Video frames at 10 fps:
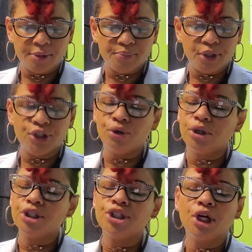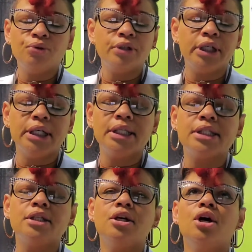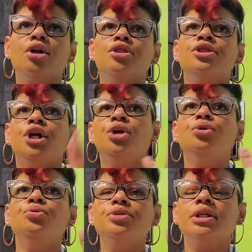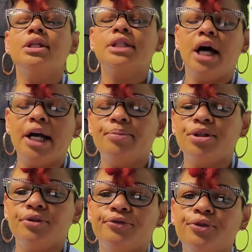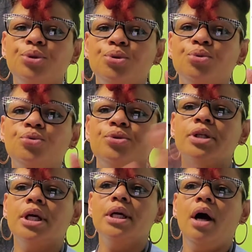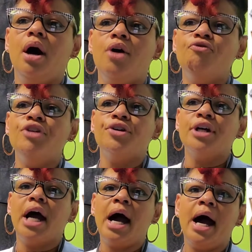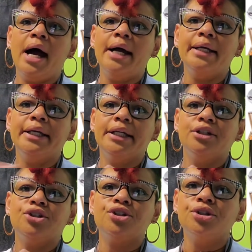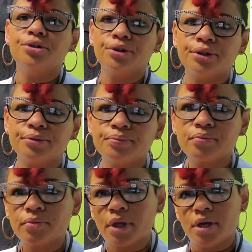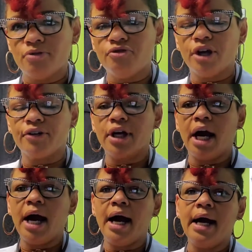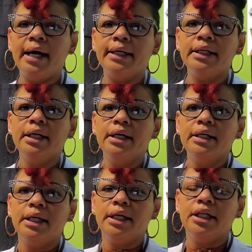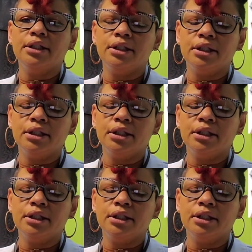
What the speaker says: your donuts. Those types of foods are very high in sugar, very high in